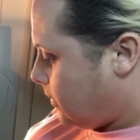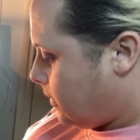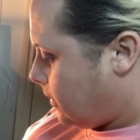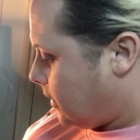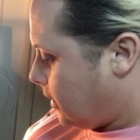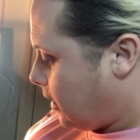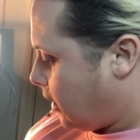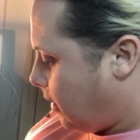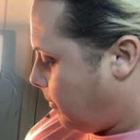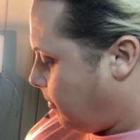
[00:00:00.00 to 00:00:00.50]

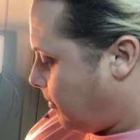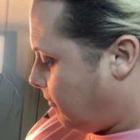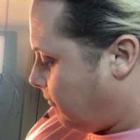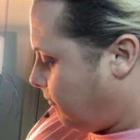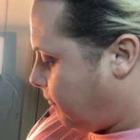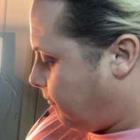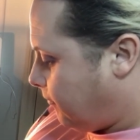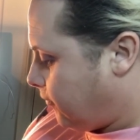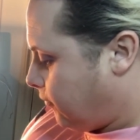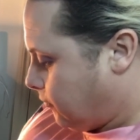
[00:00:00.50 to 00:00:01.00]
up on
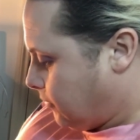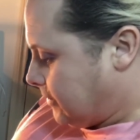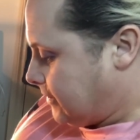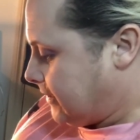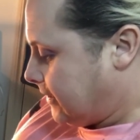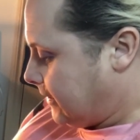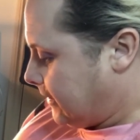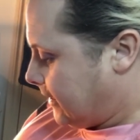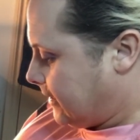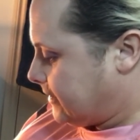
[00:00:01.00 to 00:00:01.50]
full
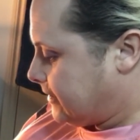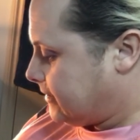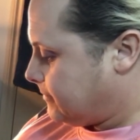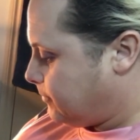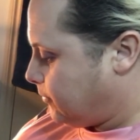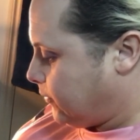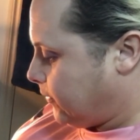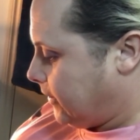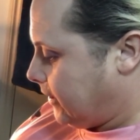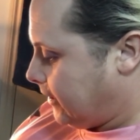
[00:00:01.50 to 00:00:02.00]
until it gets to
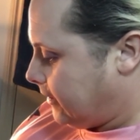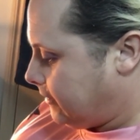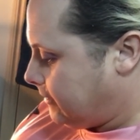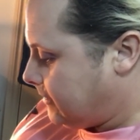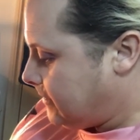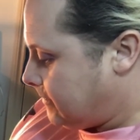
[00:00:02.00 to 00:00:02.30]
boiling.